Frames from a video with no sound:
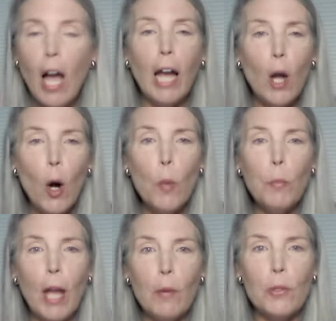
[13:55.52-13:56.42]
I
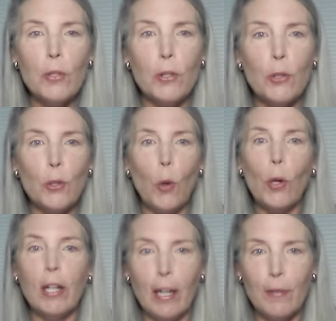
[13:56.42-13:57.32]
hope that was a
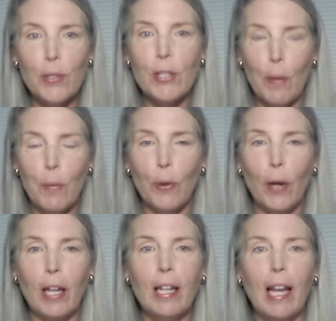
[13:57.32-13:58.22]
short enough
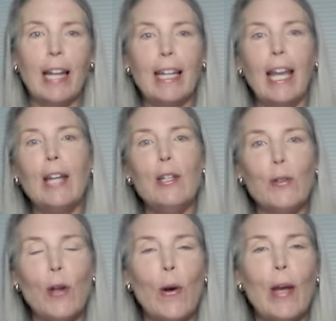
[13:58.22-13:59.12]
summary. And again, you
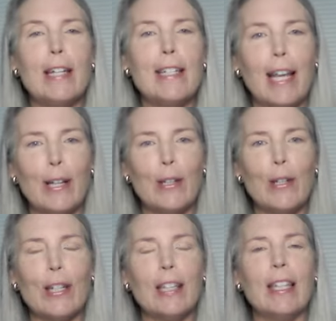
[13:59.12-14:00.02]
can go ahead and take a
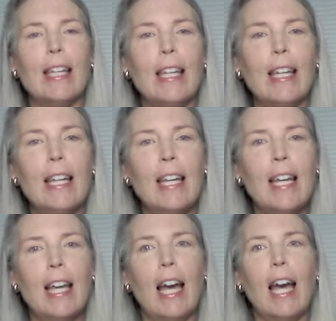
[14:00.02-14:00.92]
look at the
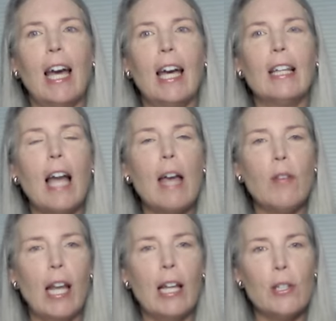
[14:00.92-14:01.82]
live
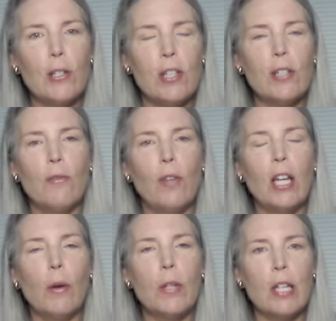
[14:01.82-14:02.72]
analysis
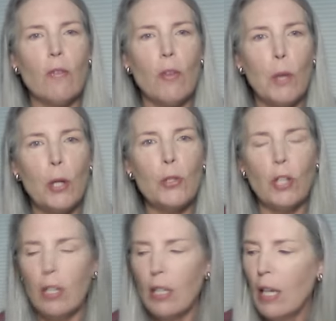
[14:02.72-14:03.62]
video I did of the
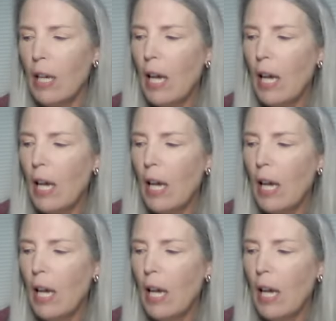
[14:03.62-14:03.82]
motion